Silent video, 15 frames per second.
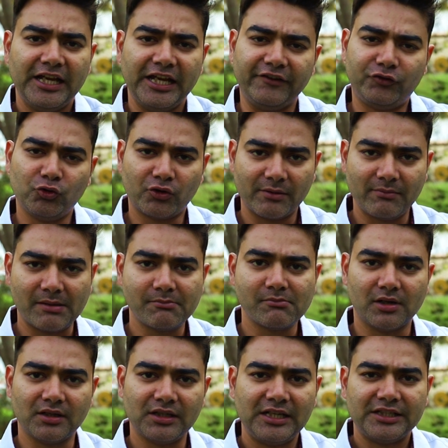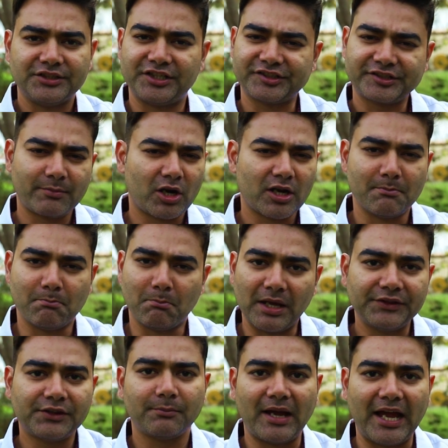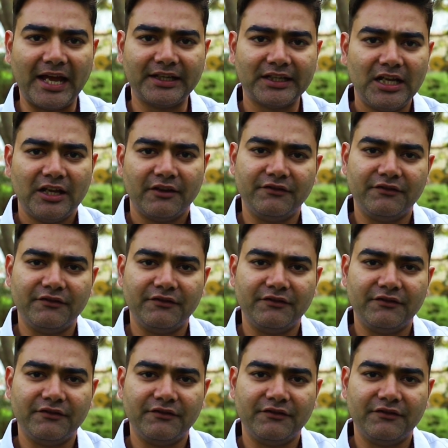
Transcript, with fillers: If you remember, just about a month back,